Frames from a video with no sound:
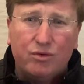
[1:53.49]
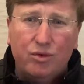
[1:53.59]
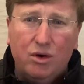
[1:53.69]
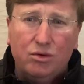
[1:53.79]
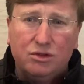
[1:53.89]

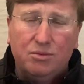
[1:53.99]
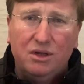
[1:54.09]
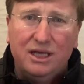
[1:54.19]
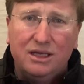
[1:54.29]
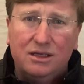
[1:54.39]
role to
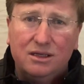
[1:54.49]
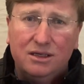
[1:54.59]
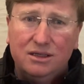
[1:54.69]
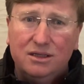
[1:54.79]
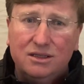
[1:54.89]
play
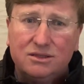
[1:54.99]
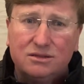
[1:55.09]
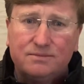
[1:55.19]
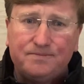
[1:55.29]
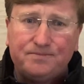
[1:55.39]
in this.